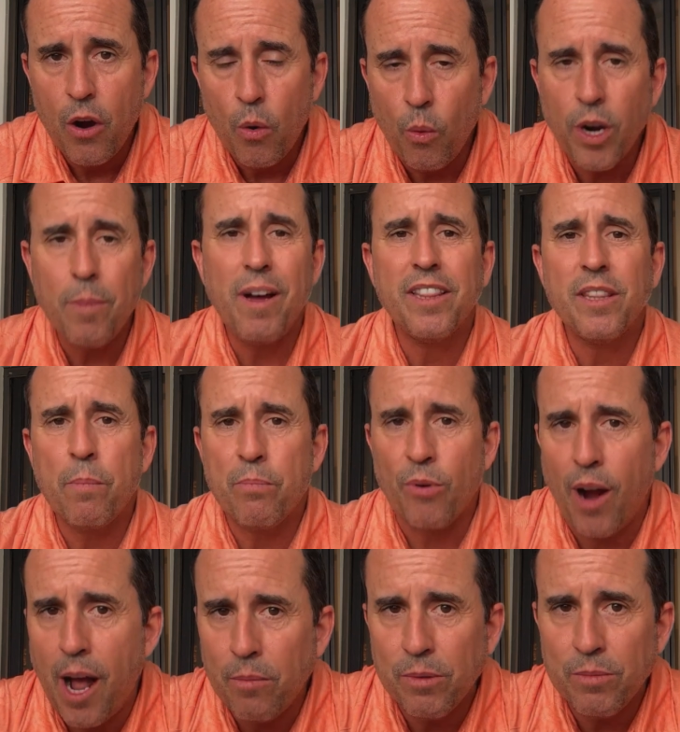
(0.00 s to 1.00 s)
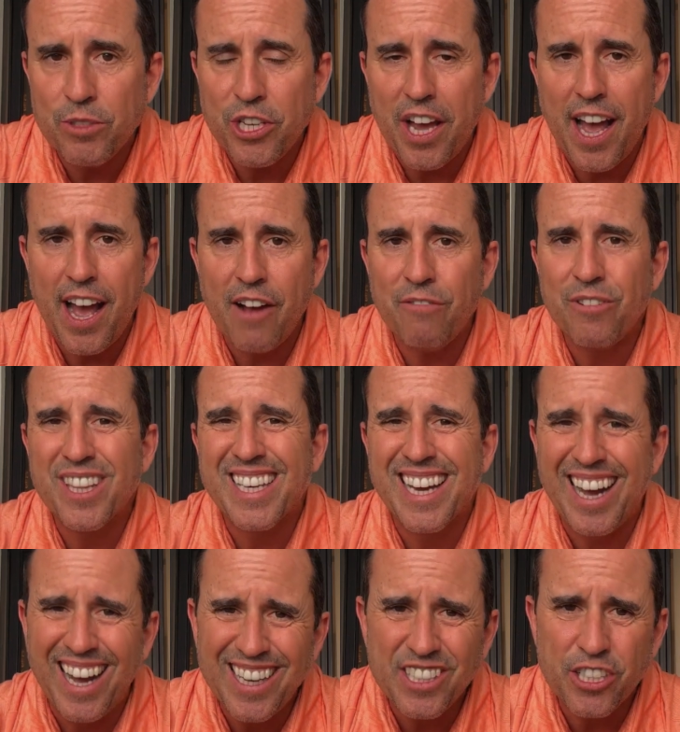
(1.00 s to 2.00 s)
What about the problems you have with
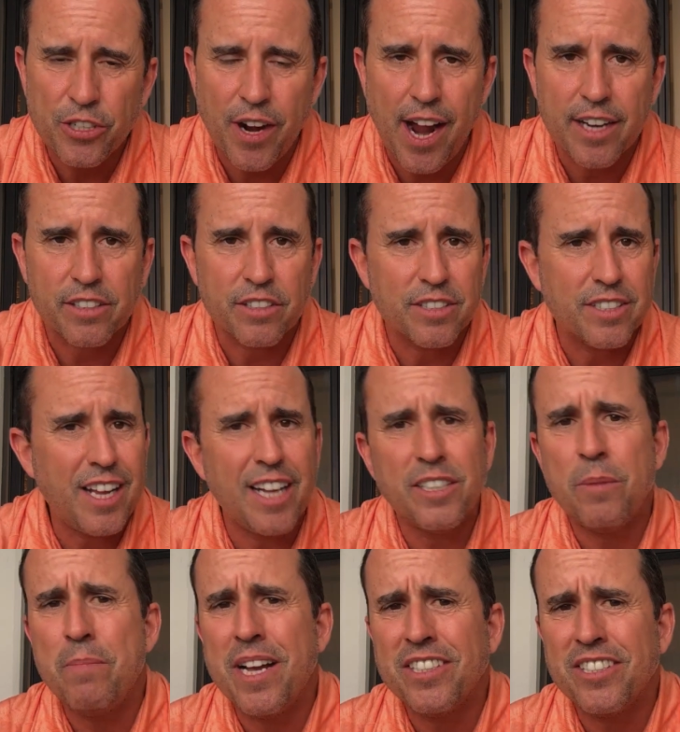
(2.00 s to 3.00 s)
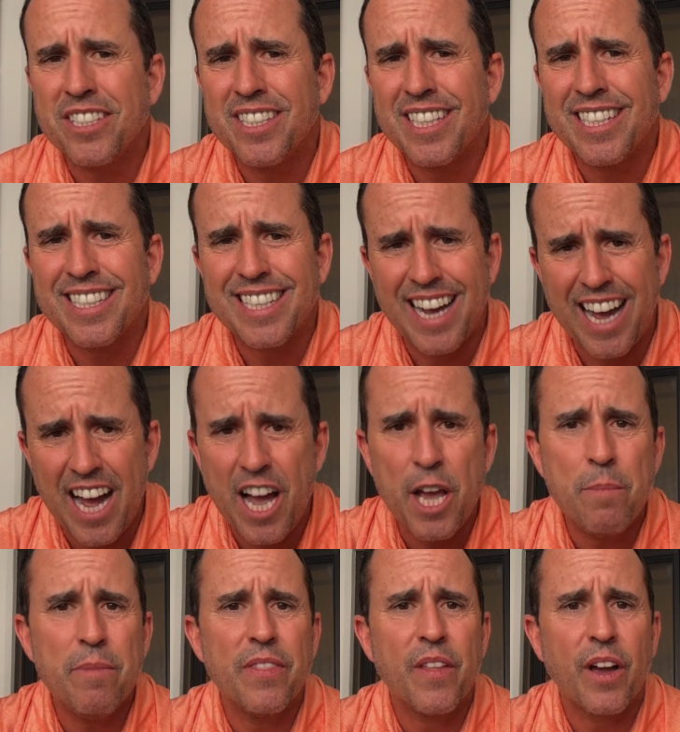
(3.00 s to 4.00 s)
contractors? Not to mention the
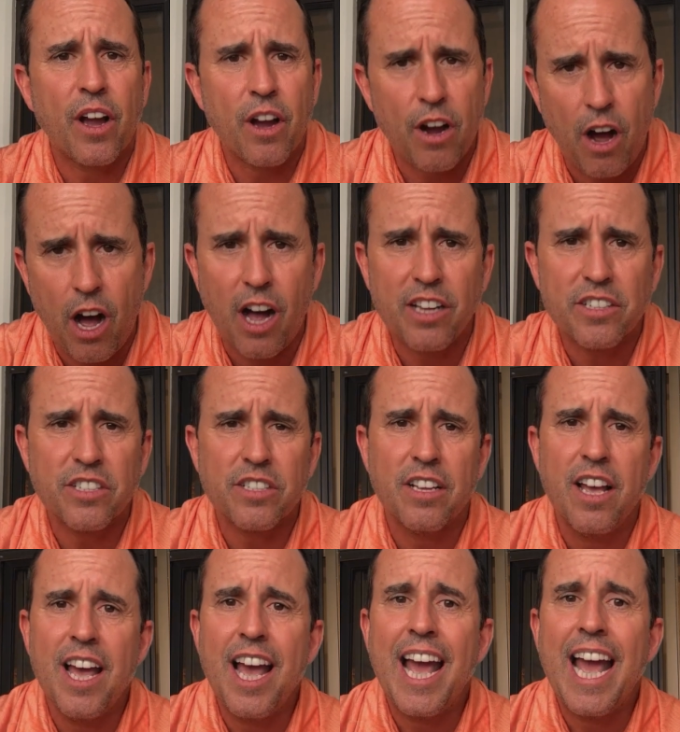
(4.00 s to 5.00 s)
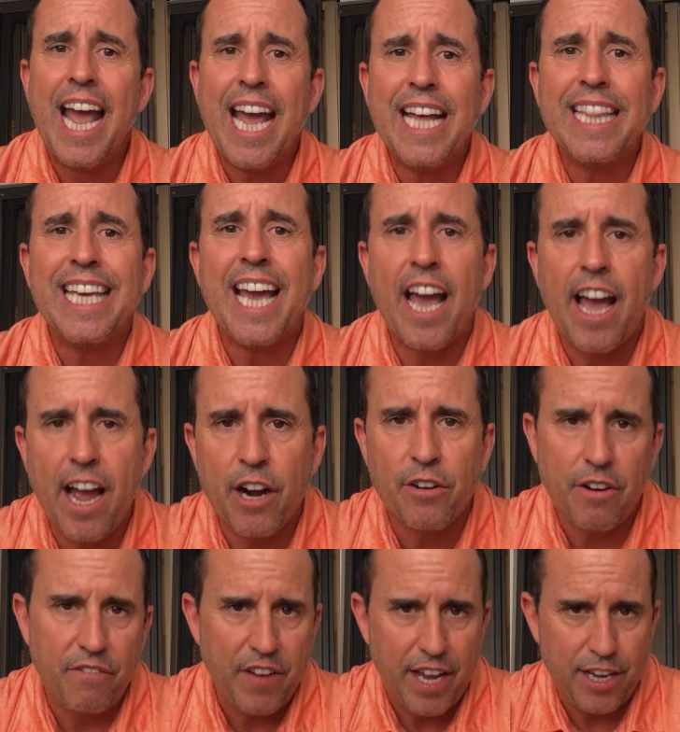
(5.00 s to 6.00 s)
time and the cost and the
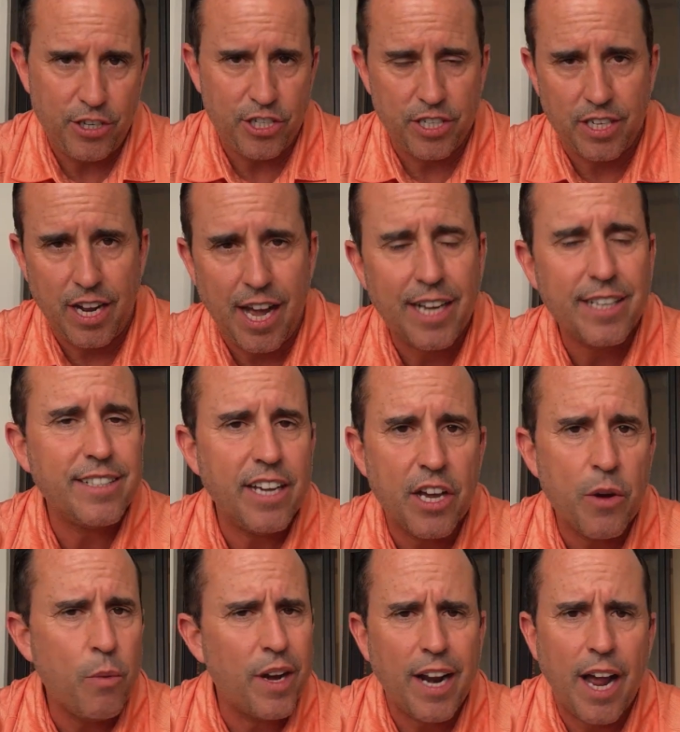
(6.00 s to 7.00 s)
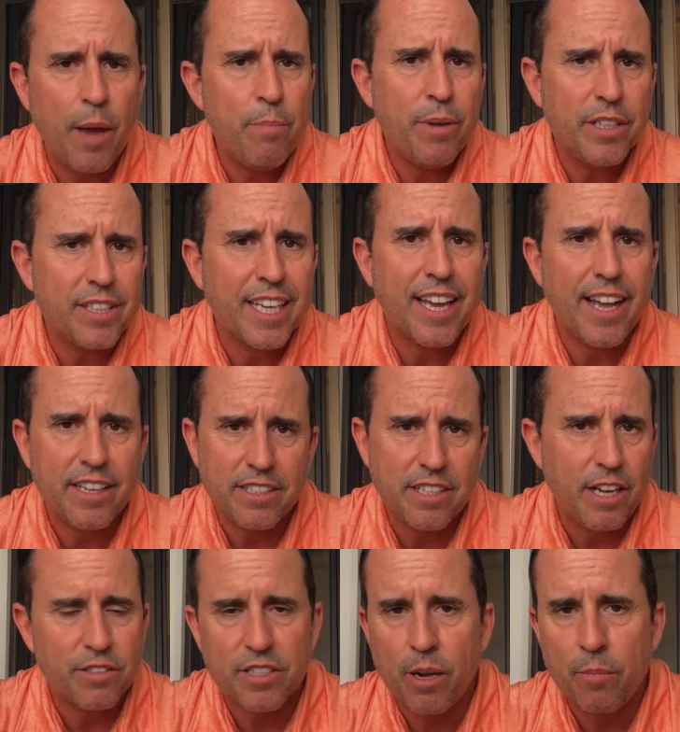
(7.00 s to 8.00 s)
aggravation. I tell you what, I built a guest
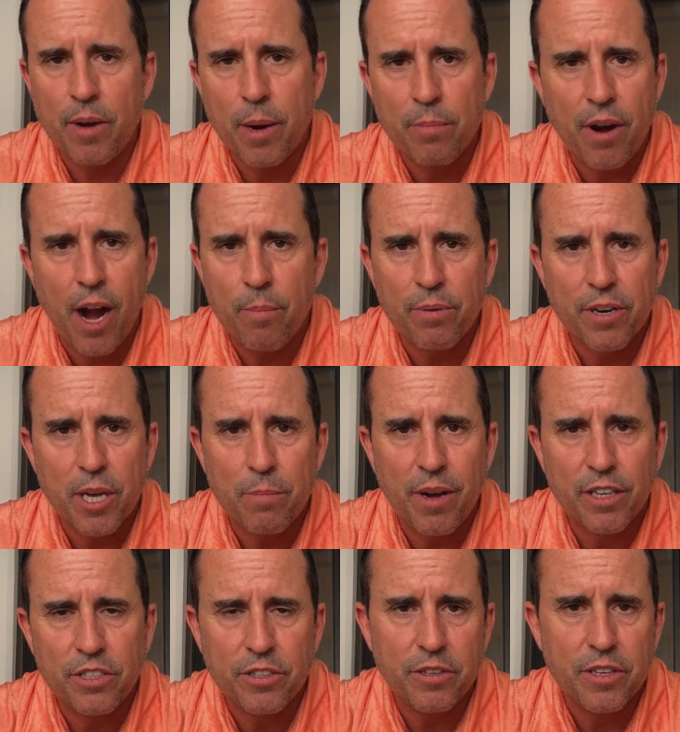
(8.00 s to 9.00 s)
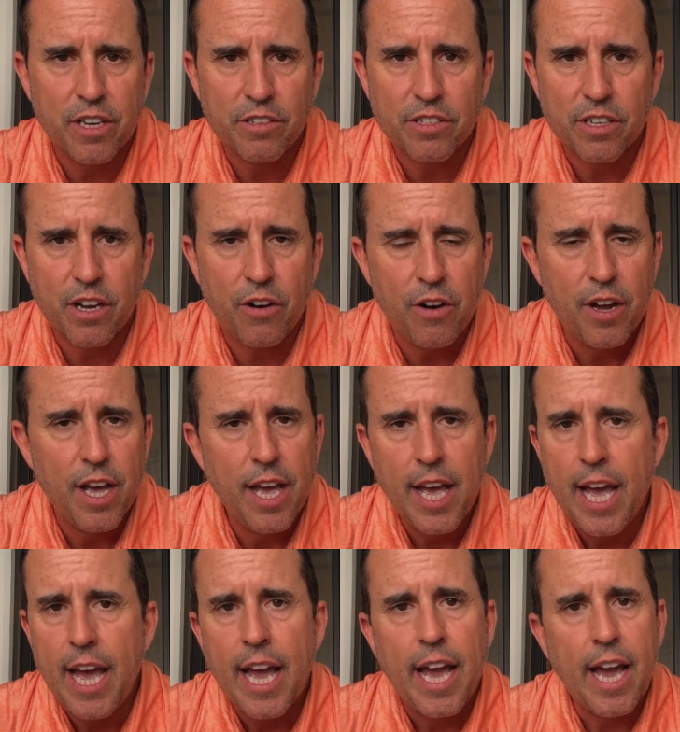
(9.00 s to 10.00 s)
house on my property about 2 years ago,
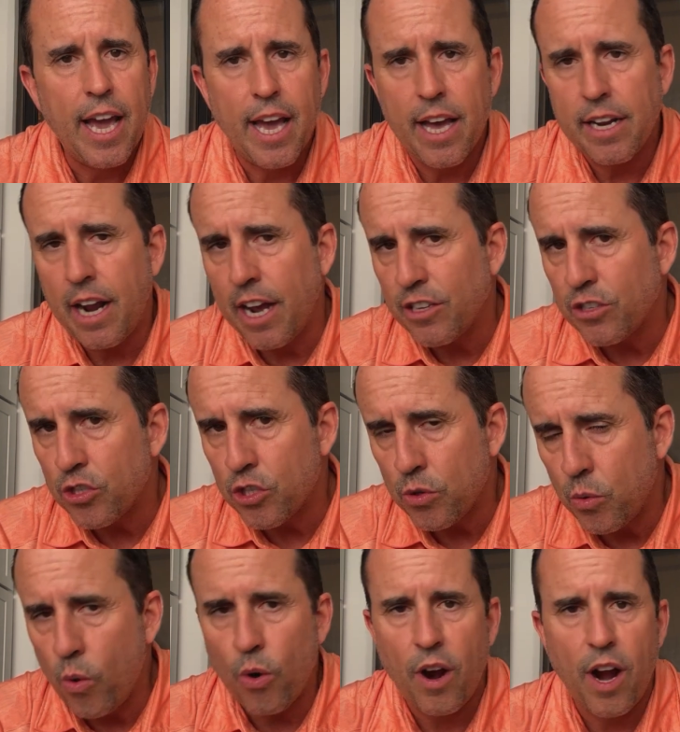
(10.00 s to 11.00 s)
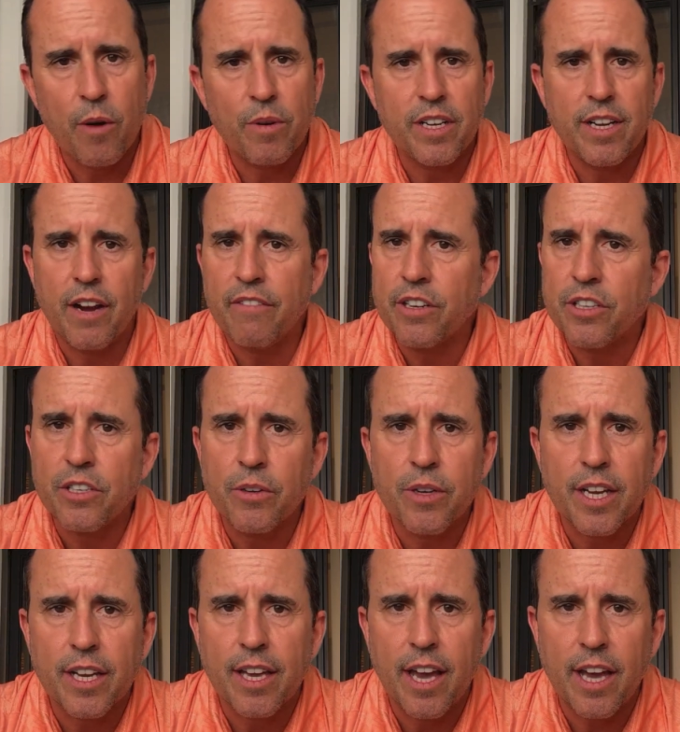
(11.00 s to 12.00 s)
and I swore I would never do
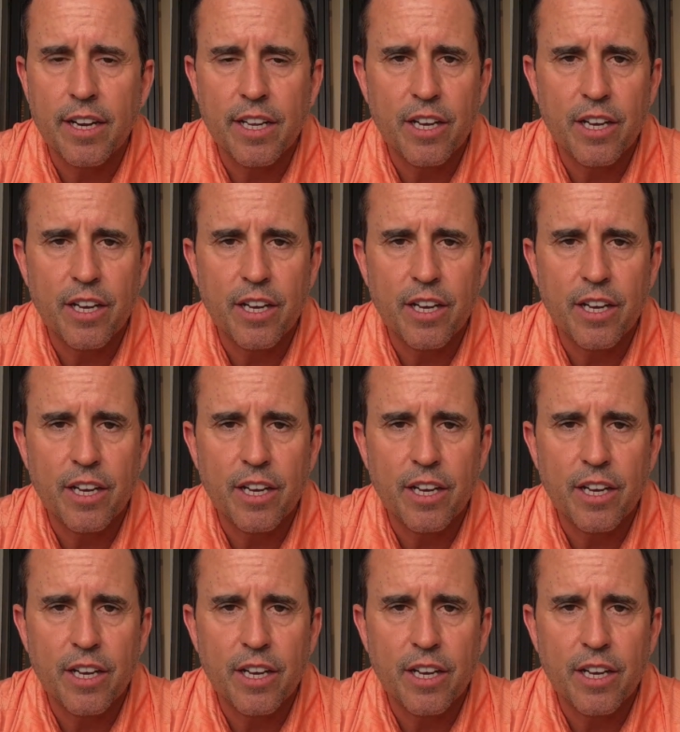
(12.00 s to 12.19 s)
it again.